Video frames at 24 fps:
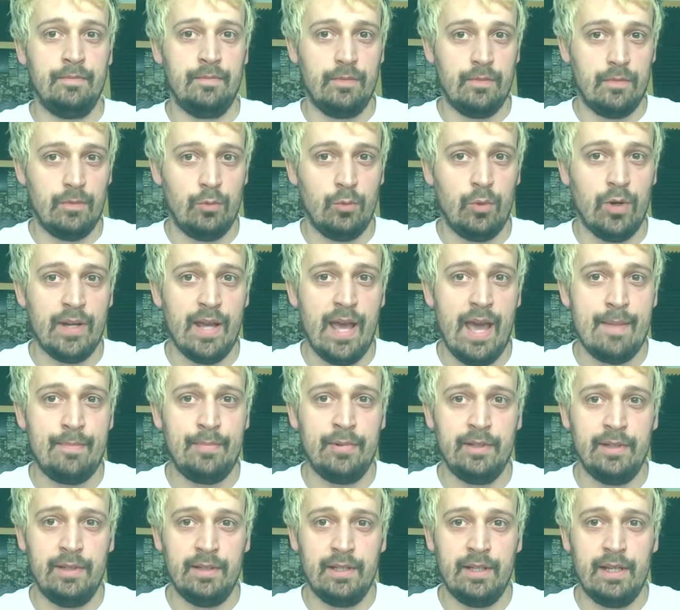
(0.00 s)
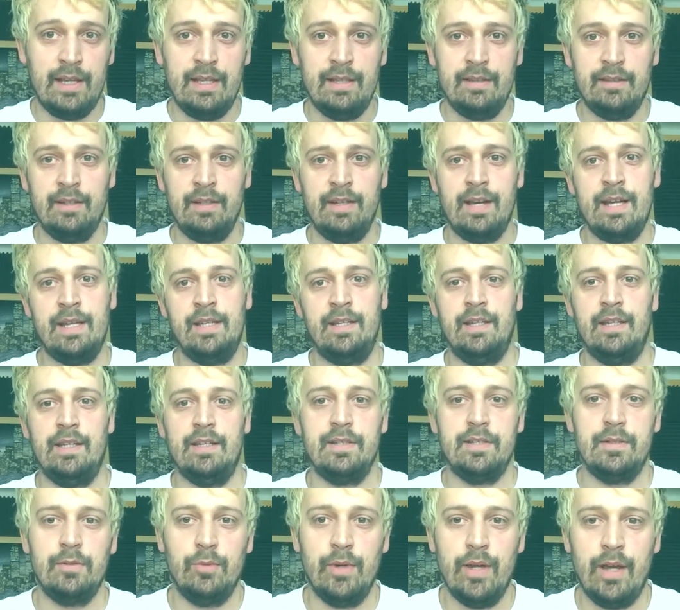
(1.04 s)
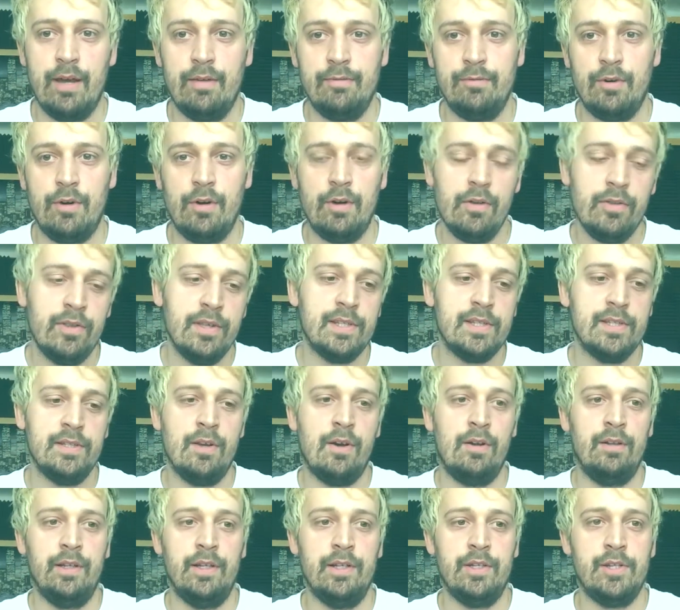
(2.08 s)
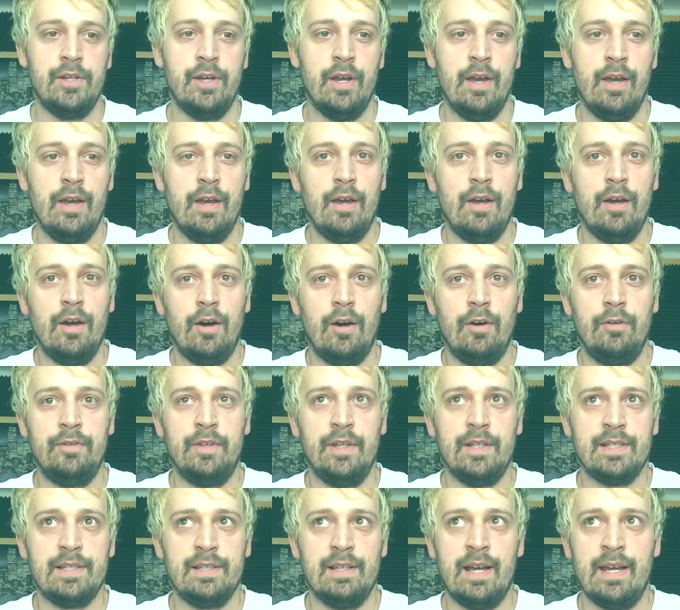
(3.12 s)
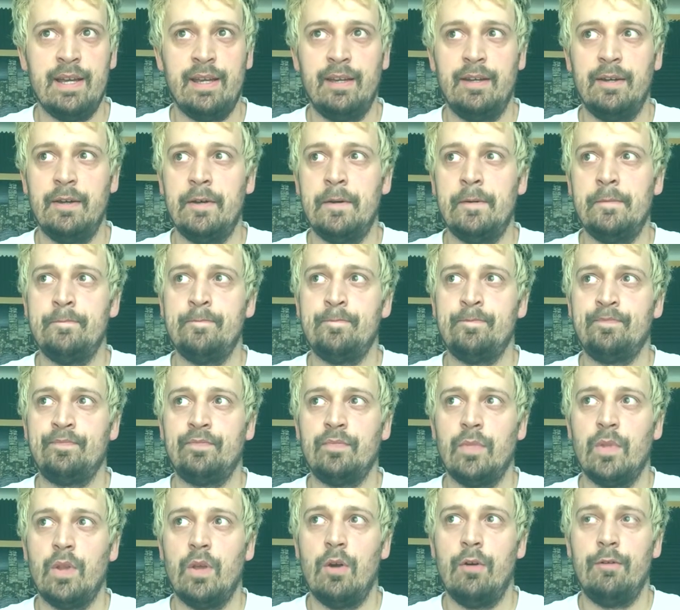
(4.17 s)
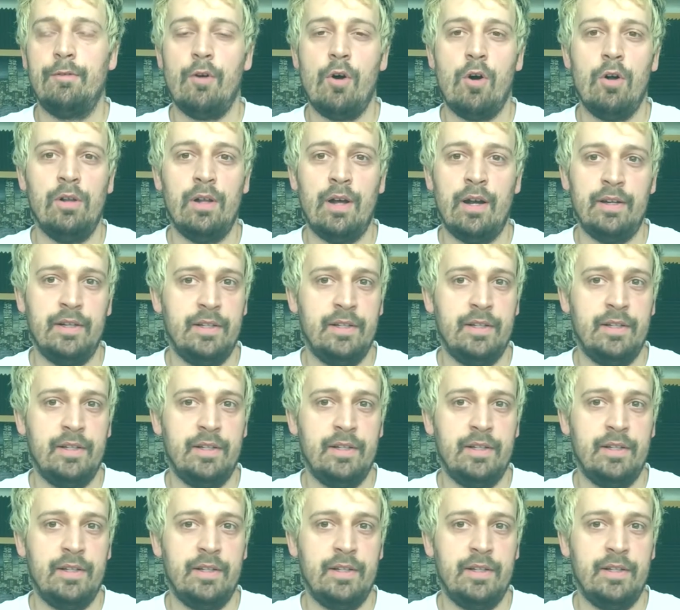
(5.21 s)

what happened in the 90s. We have all this knowledge of this, like, of all our